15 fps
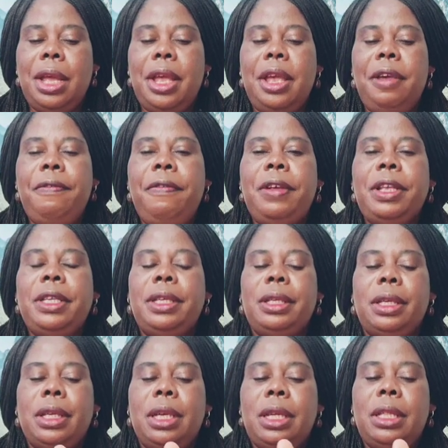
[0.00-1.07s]
if
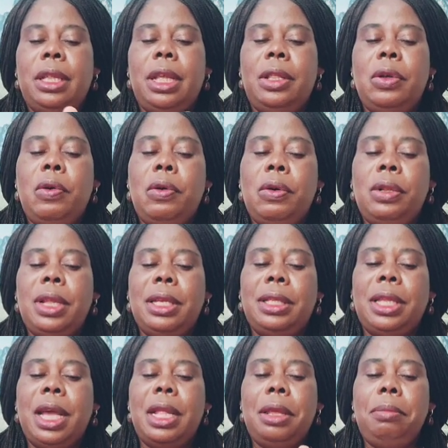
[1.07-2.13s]
it's they don't
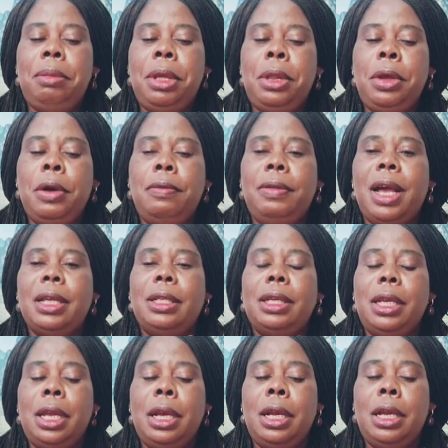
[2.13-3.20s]
understand the meaning of that
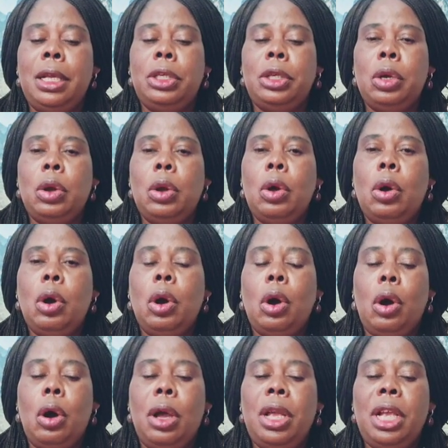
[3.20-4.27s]
English,
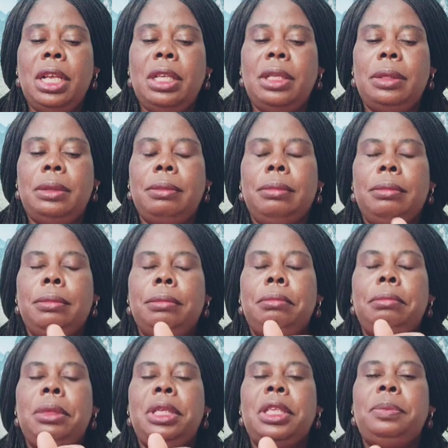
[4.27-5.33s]
or is
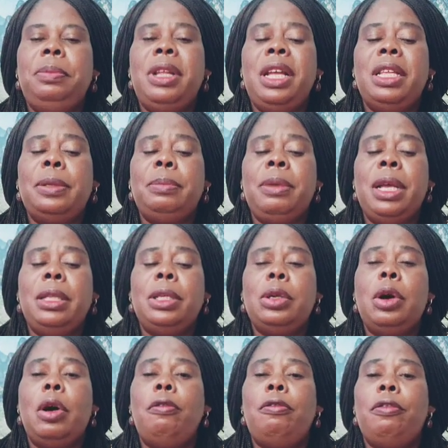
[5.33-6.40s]
misplacement
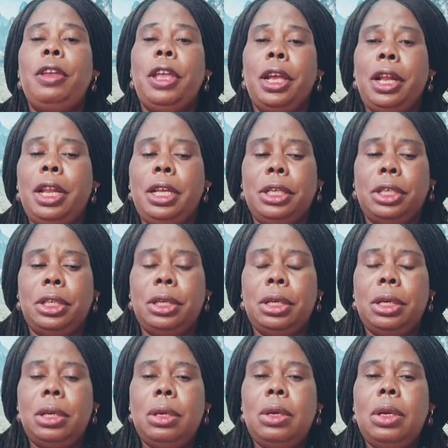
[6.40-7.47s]
of English.
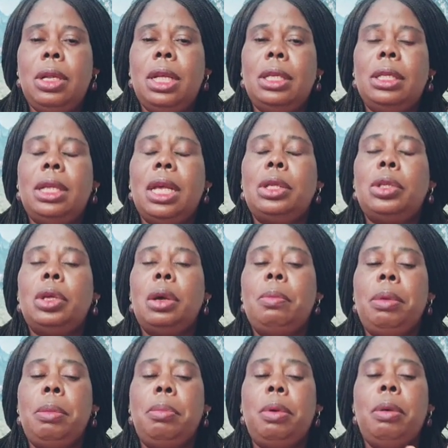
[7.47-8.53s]
You understand?
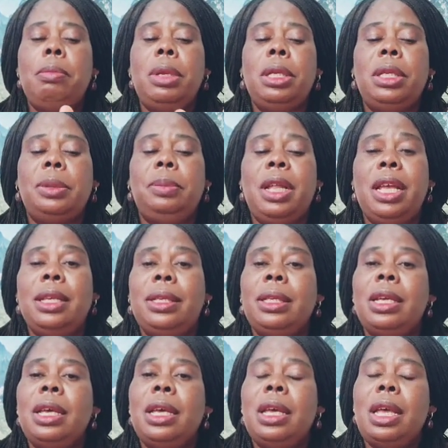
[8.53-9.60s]
Some people
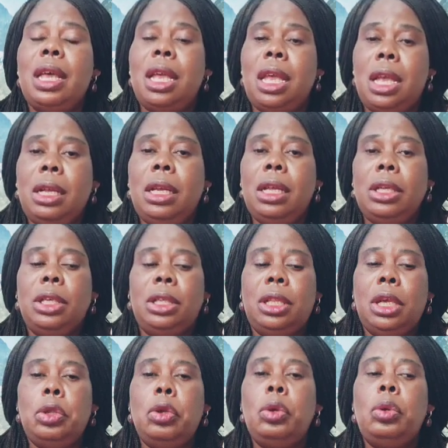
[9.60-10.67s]
misplace English.
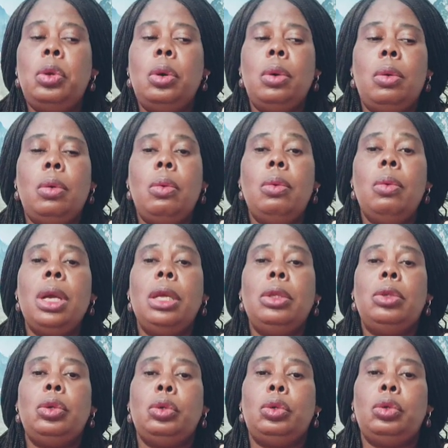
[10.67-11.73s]
They don't know when
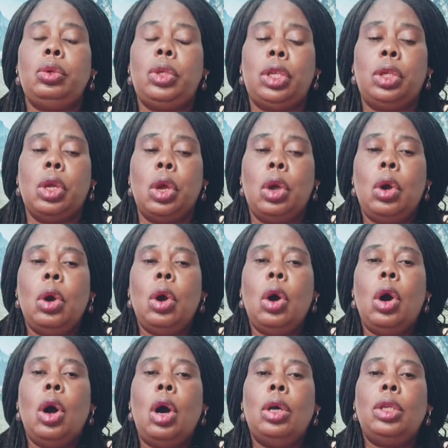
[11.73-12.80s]
to use it.
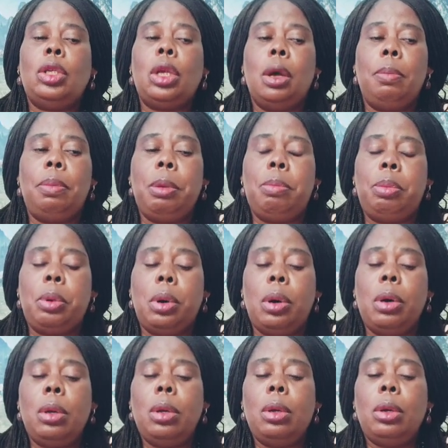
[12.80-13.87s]
Or some people